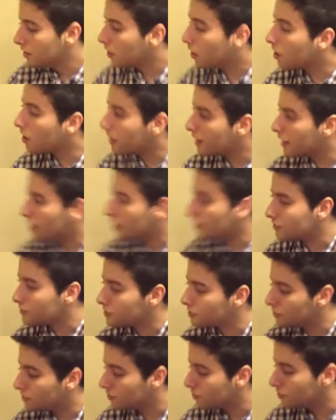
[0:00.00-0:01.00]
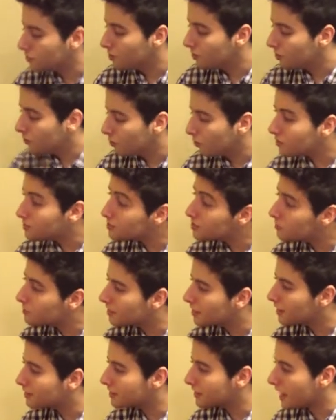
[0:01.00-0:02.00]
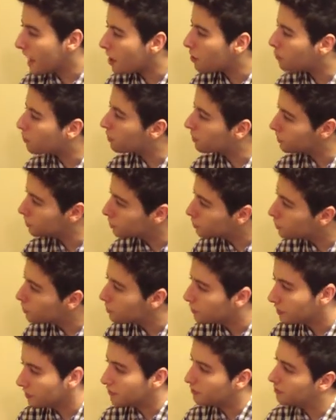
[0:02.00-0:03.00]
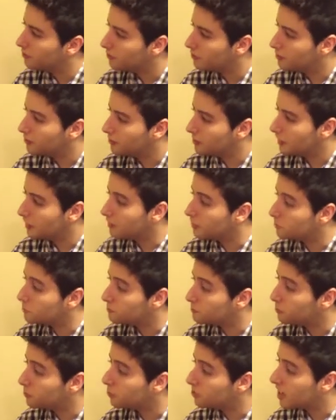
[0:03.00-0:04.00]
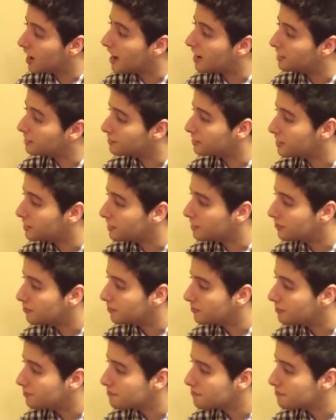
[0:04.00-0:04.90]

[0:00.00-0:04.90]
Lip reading: Alright, Alison, what's something that's counterintuitive in this book, I, Steve?